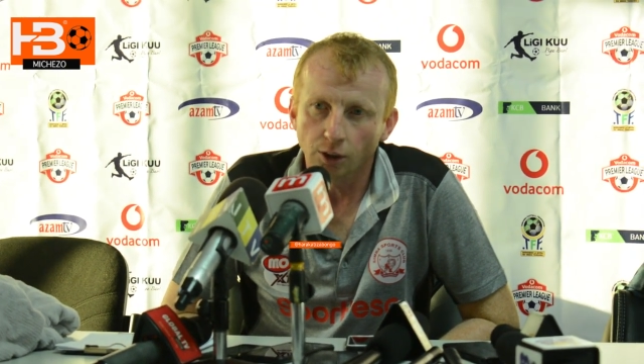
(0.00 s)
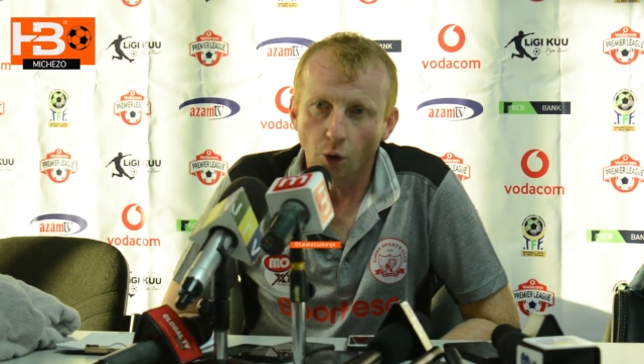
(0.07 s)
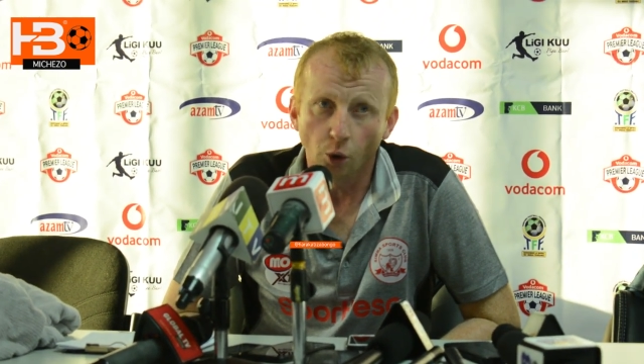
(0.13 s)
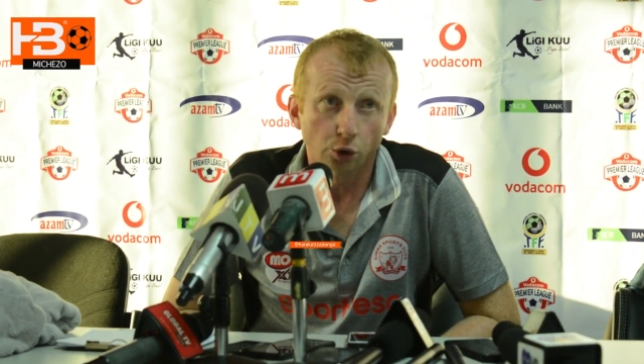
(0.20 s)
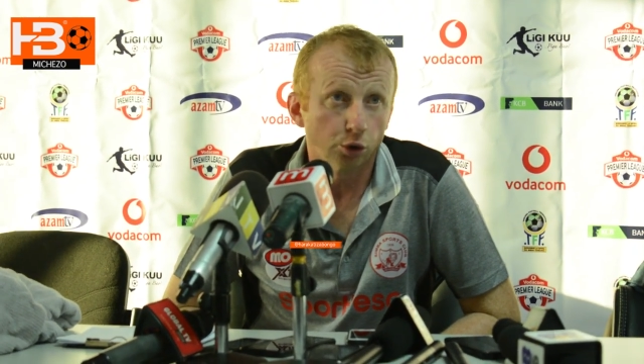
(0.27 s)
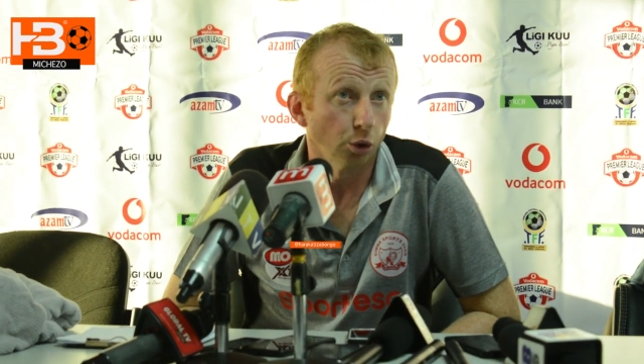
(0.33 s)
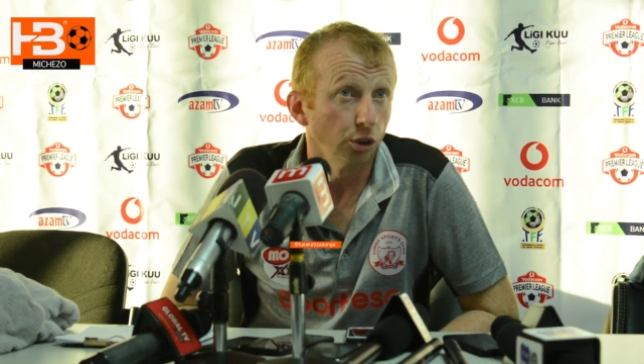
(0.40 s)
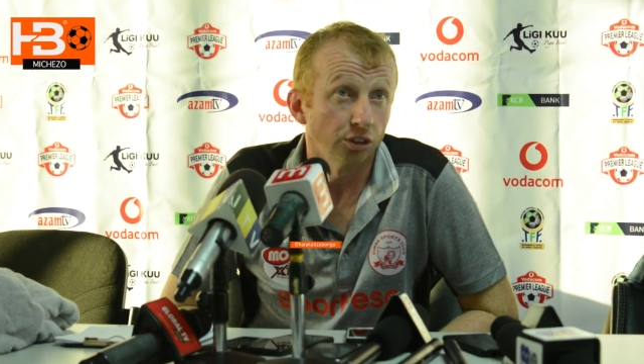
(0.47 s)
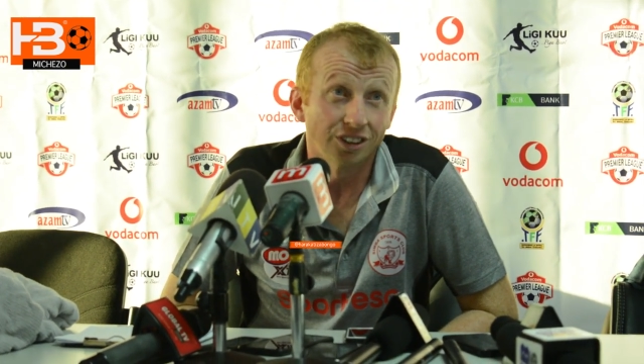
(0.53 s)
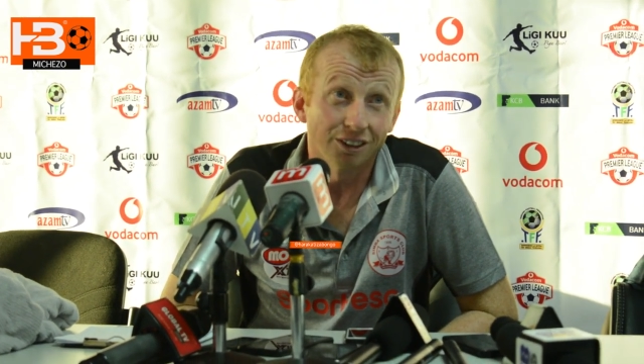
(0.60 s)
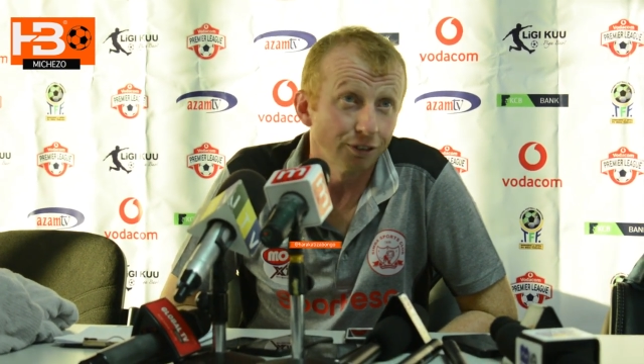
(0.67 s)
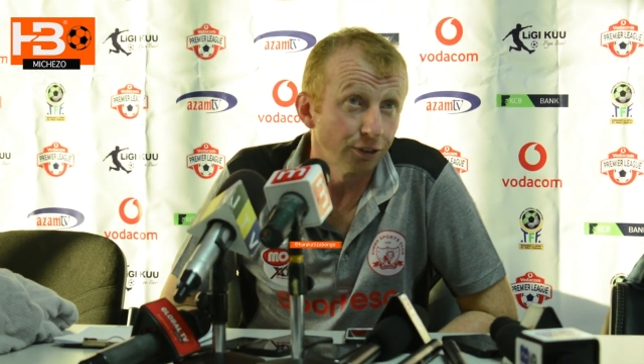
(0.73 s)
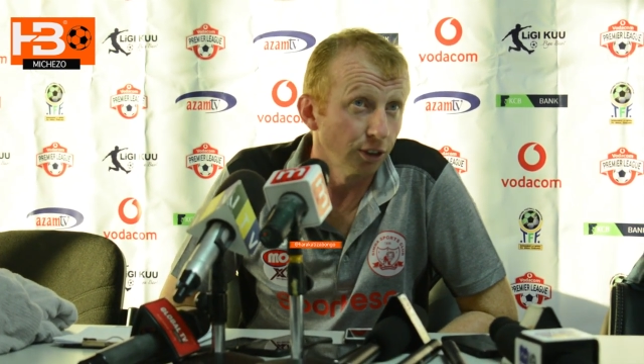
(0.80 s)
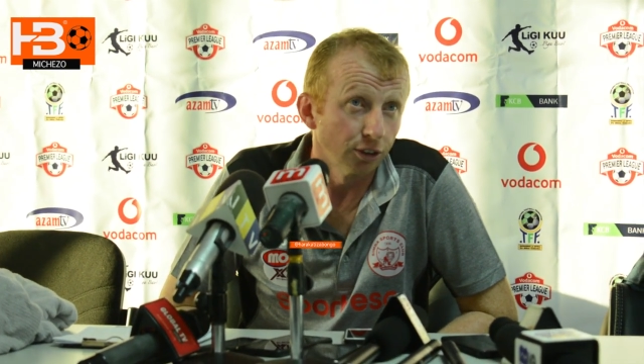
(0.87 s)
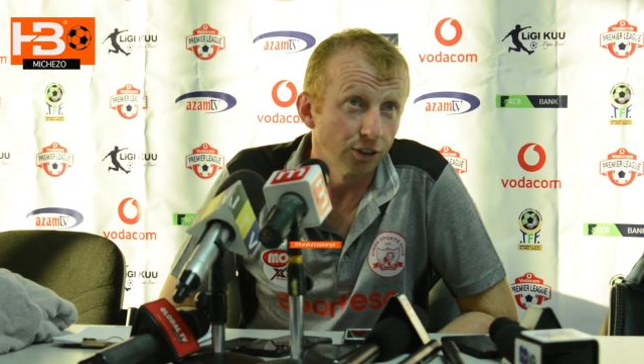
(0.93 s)
also a
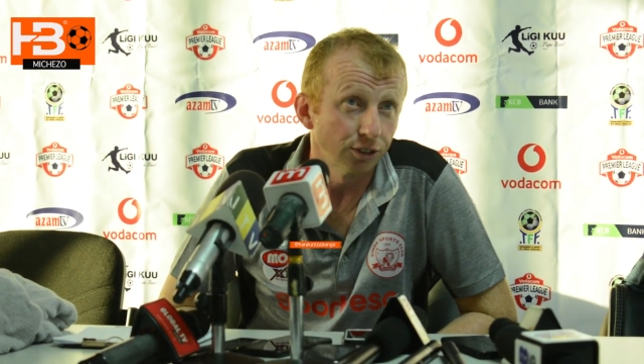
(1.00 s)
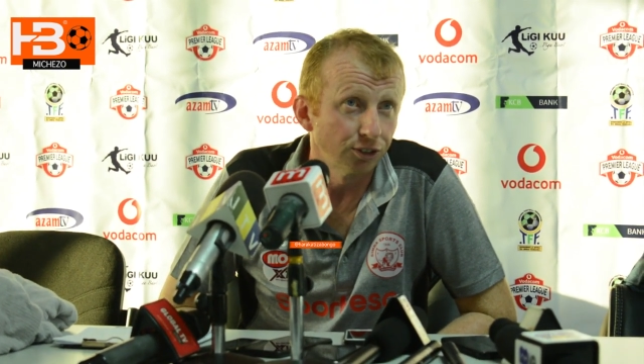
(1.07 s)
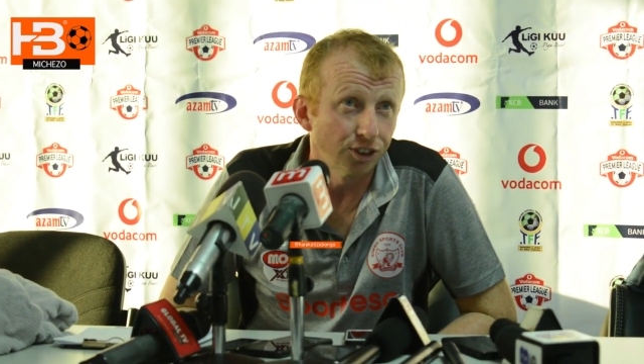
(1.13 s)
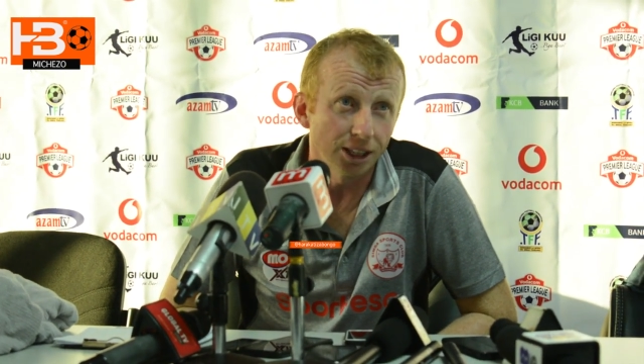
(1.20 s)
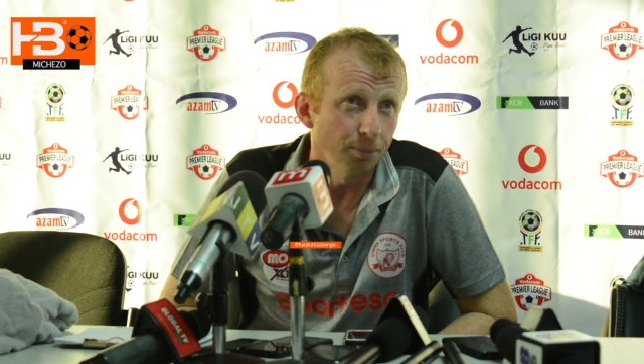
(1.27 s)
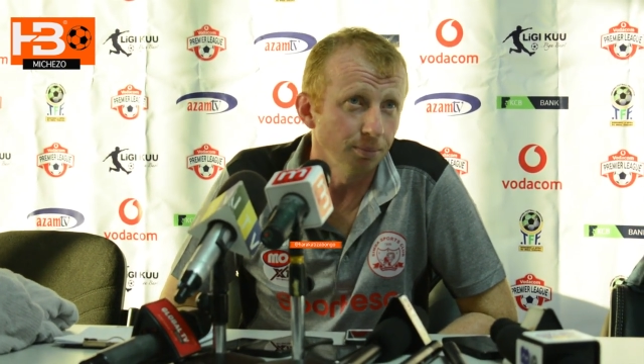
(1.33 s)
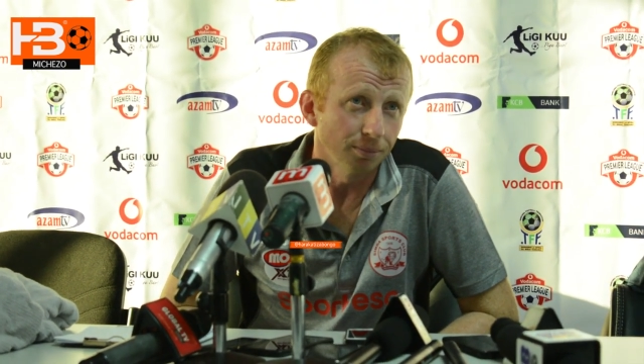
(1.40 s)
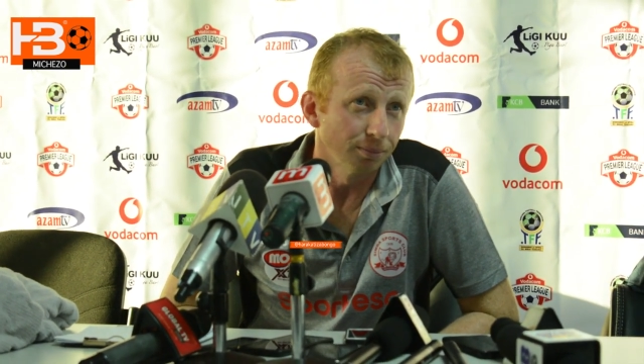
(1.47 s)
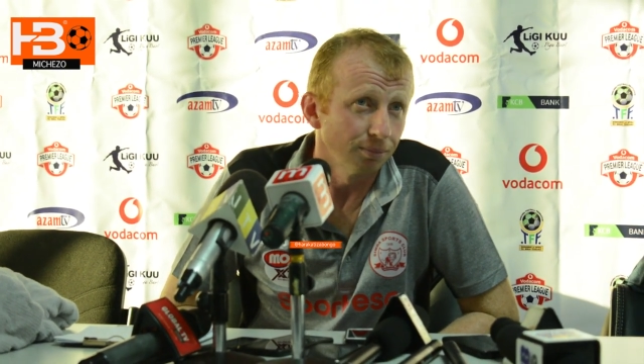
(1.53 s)
different team.